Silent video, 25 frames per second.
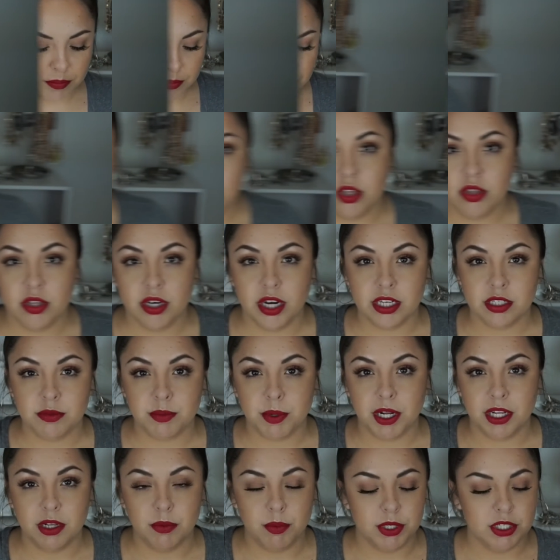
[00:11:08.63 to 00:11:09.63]
So the next
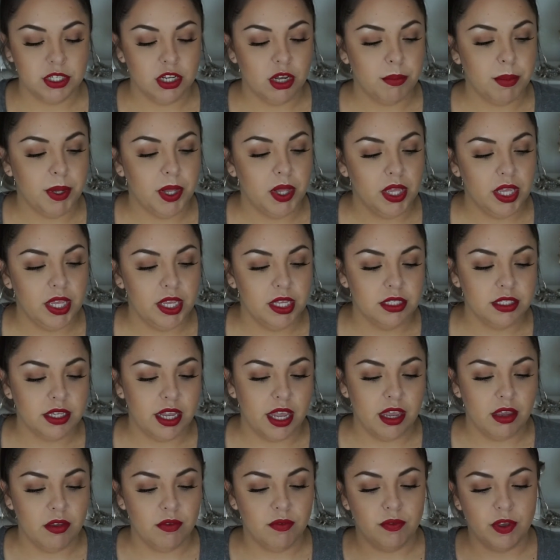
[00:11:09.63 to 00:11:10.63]
product I want to talk about is
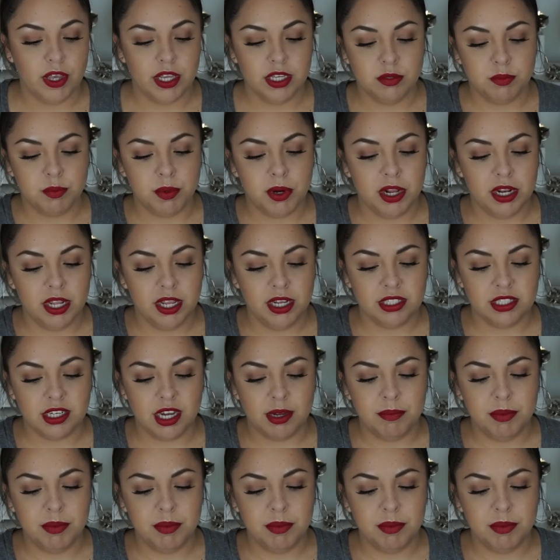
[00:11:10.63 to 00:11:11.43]
a face product.